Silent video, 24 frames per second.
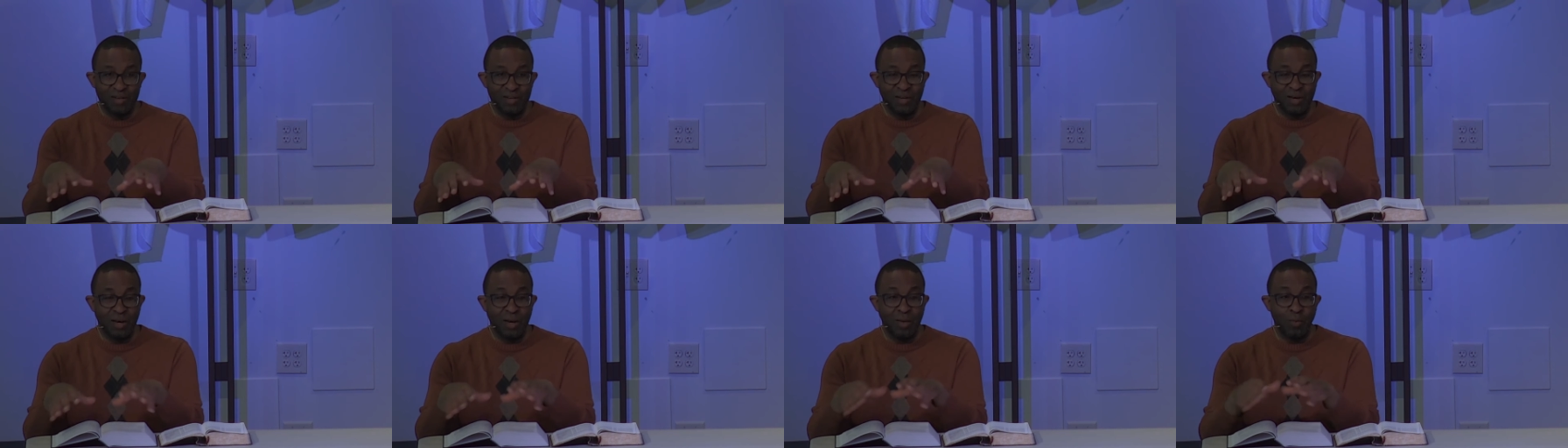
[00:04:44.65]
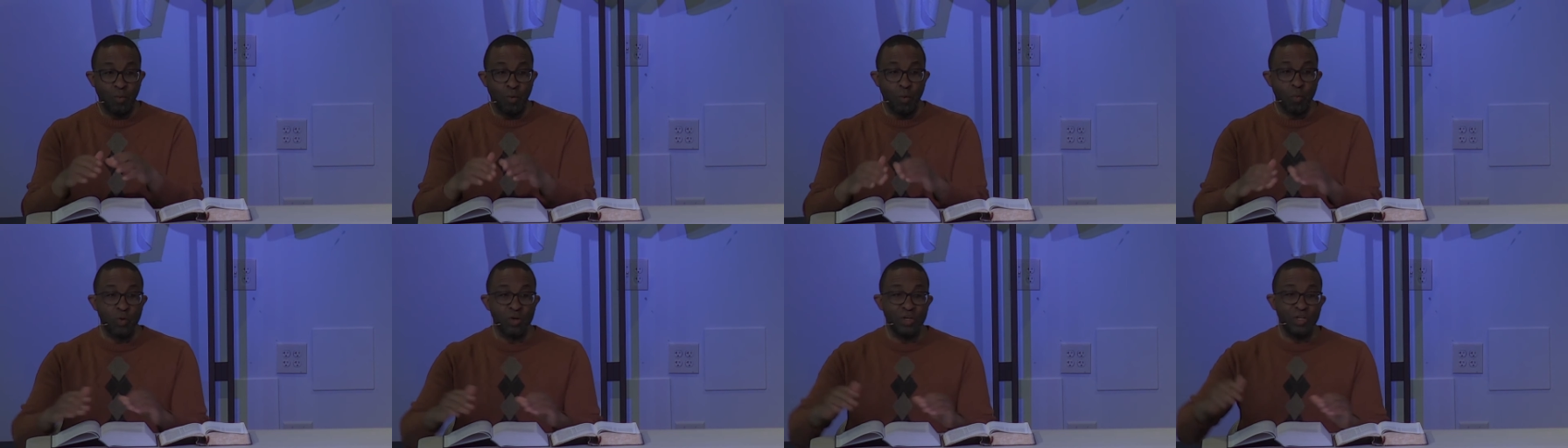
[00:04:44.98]

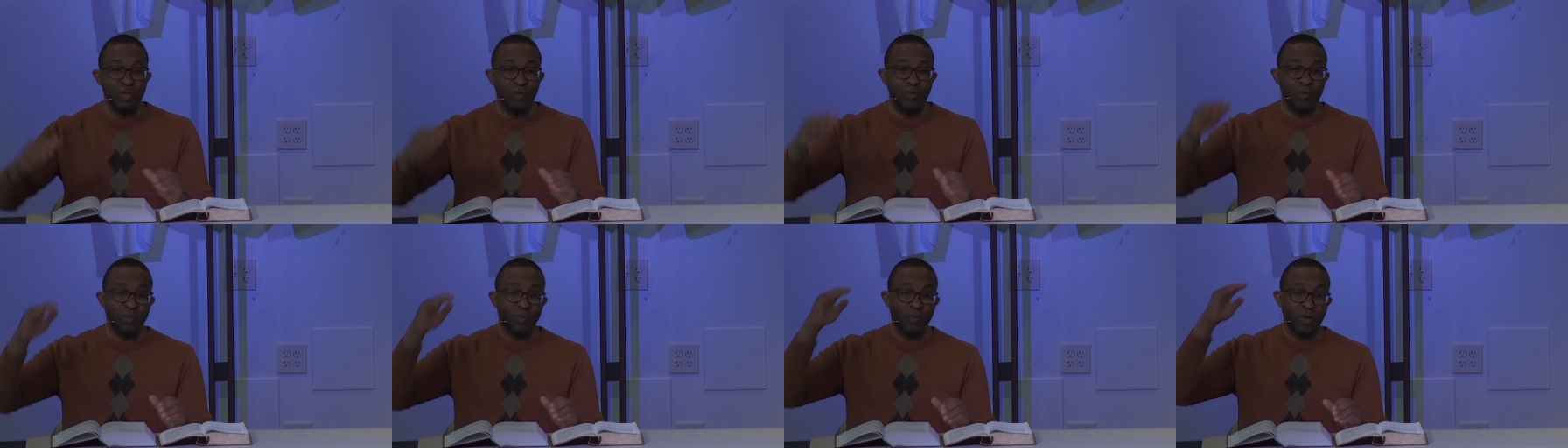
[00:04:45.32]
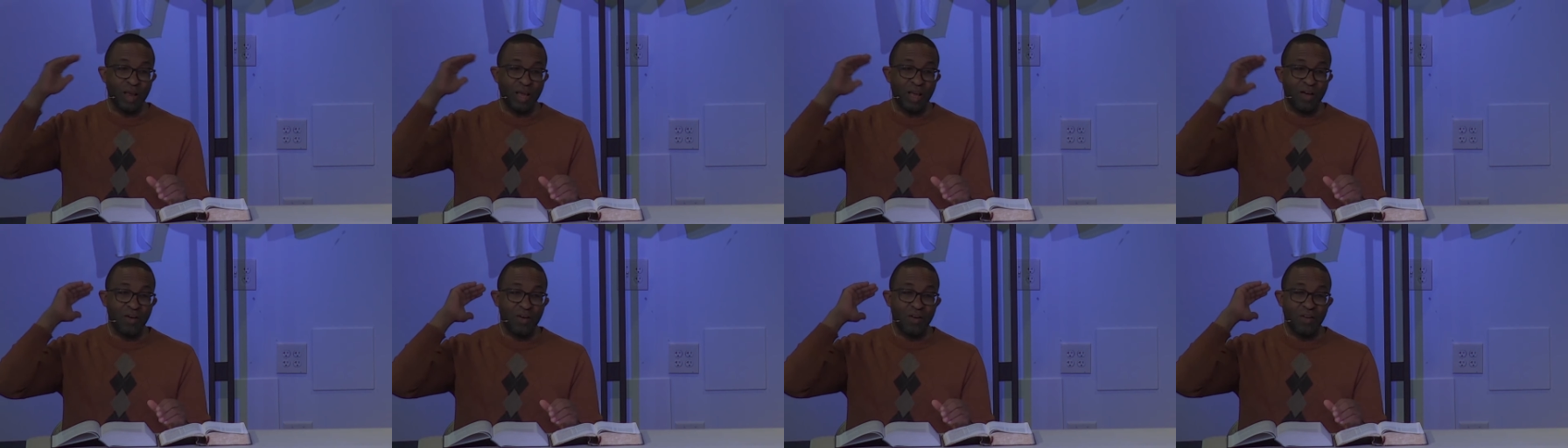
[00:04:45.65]
time where we're doing
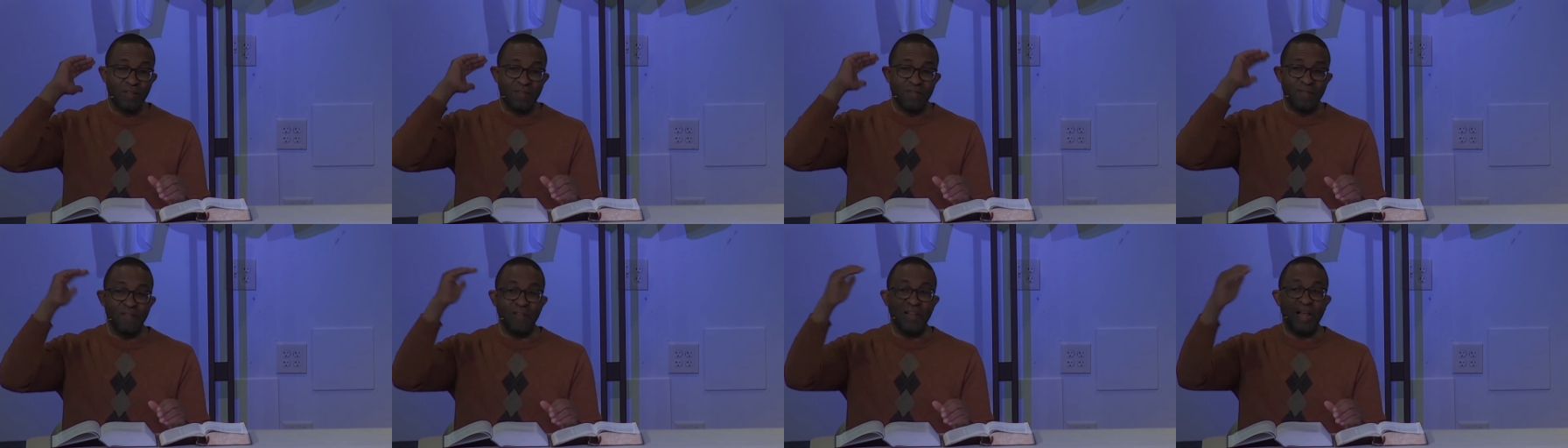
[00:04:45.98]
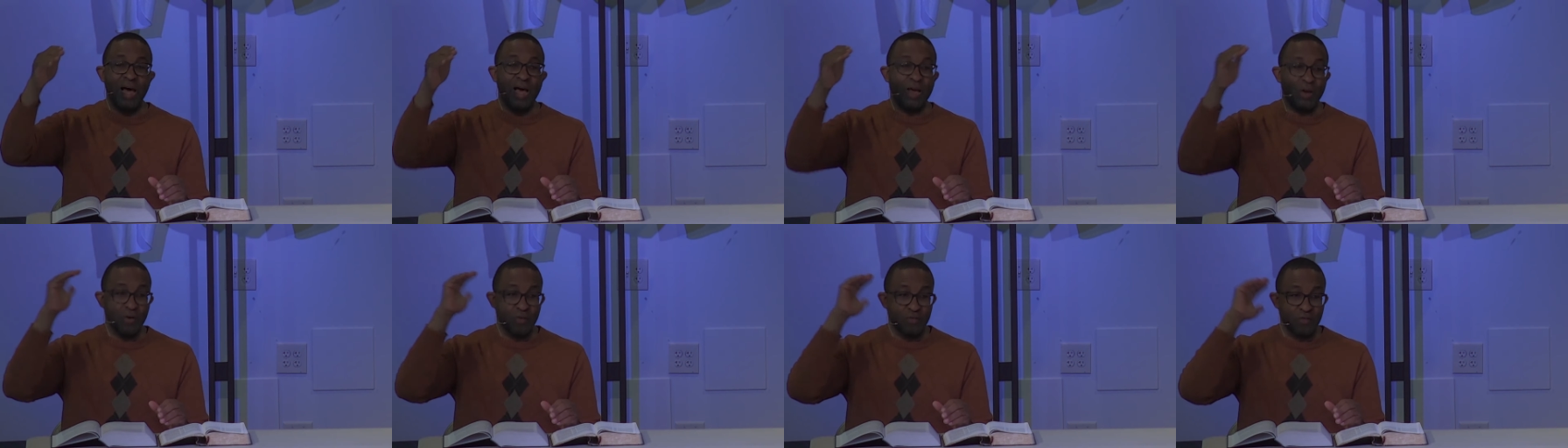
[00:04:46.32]
what I call a
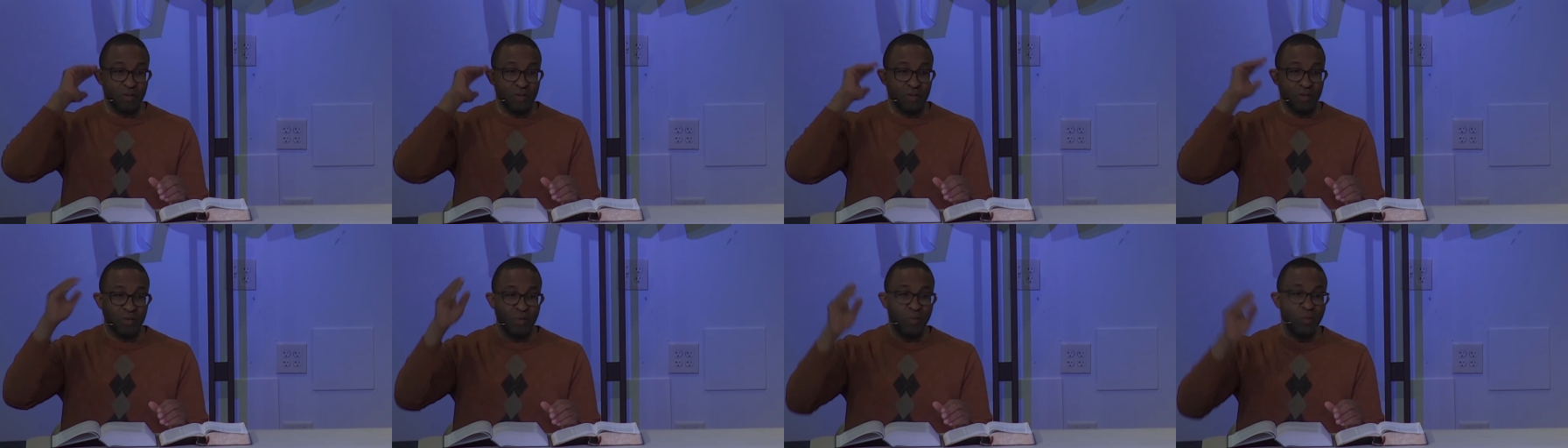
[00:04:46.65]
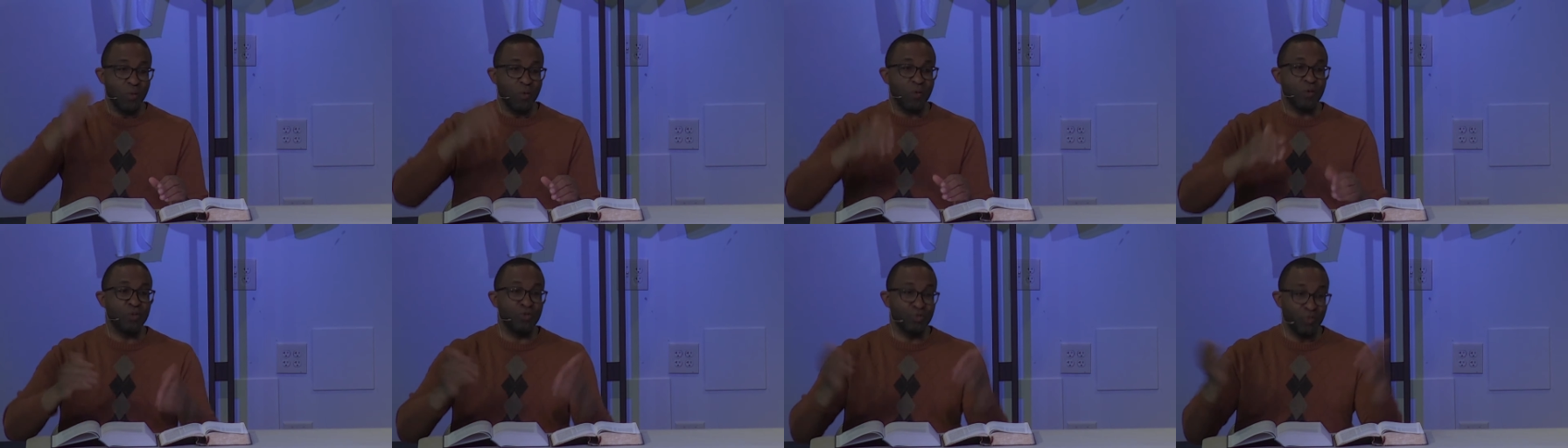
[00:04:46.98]
flyover
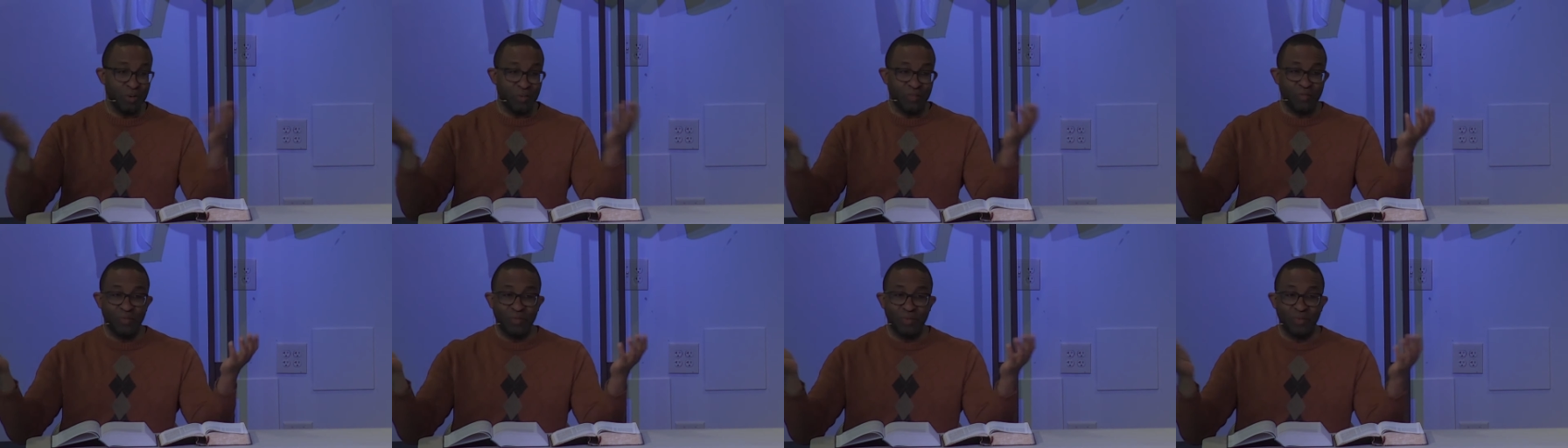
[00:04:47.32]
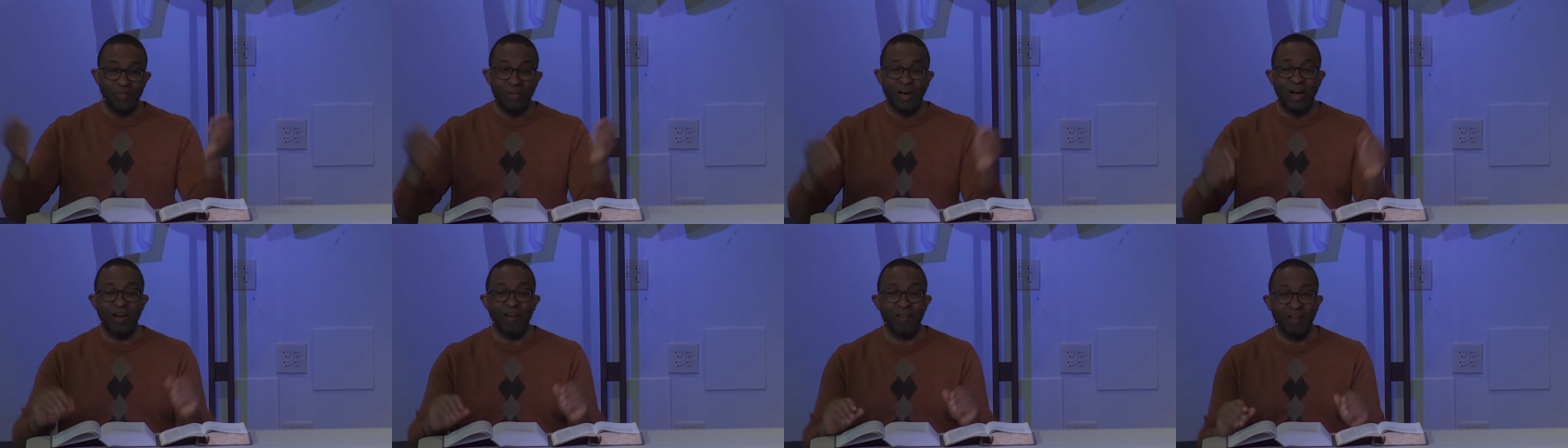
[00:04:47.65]
or drink from
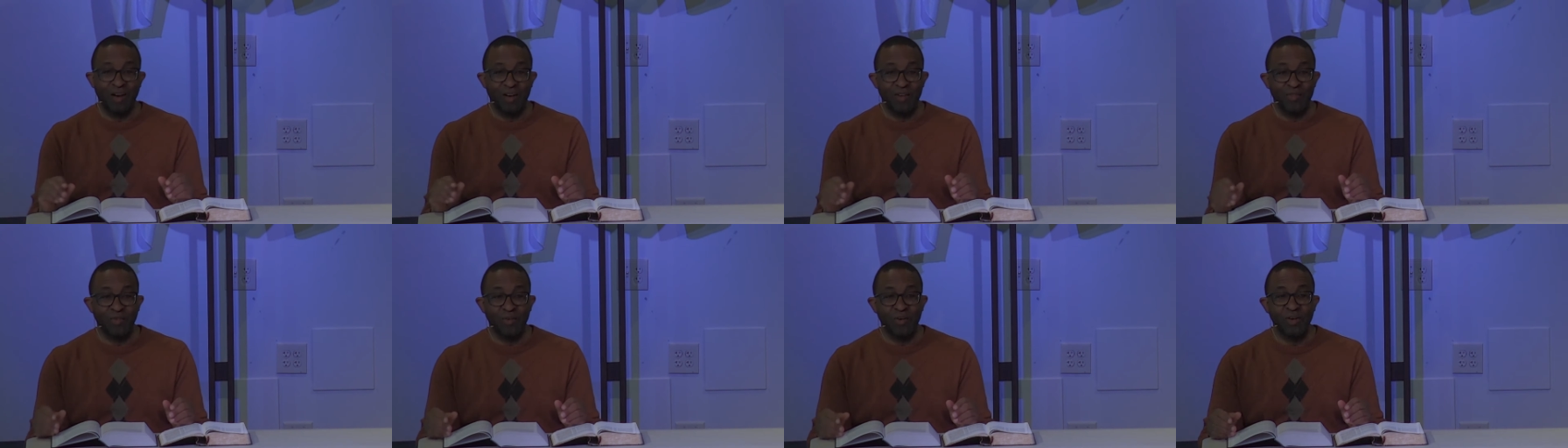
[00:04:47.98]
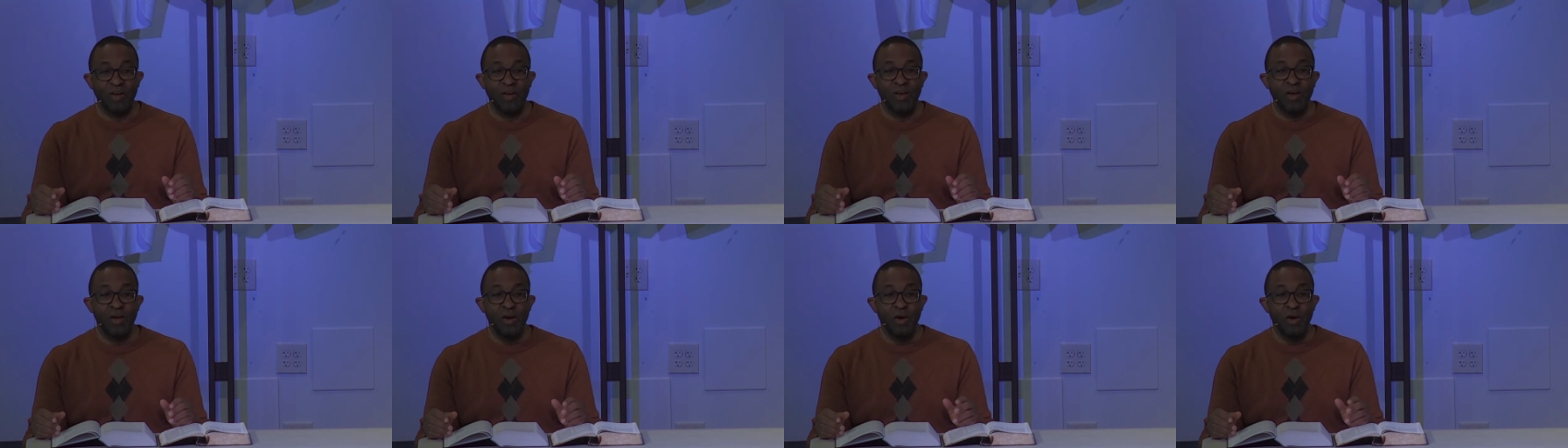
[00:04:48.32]
the fire hydrant,